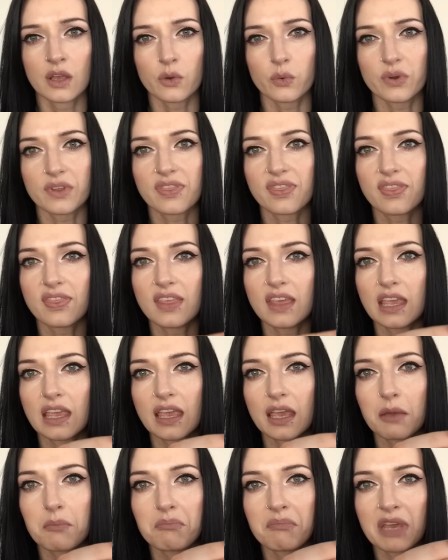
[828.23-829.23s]
With
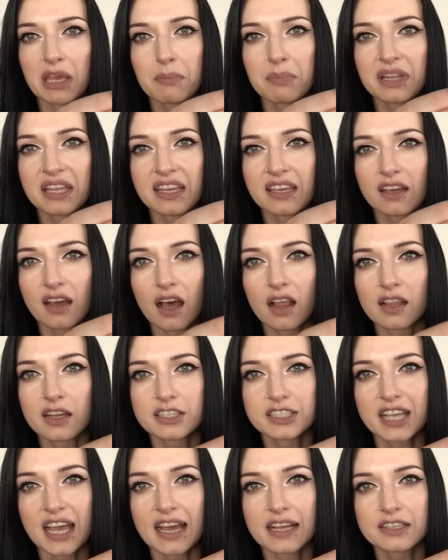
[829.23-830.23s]
the Maybelline Color
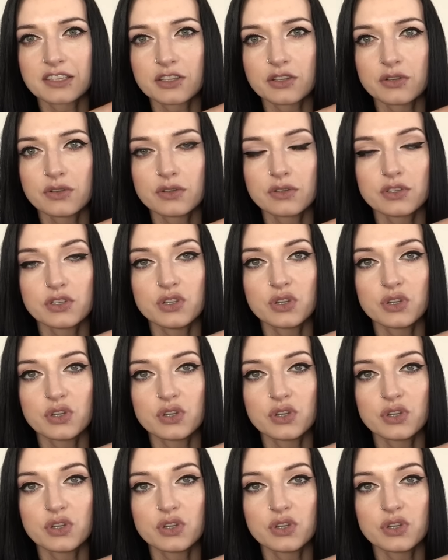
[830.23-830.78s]
Tattoos,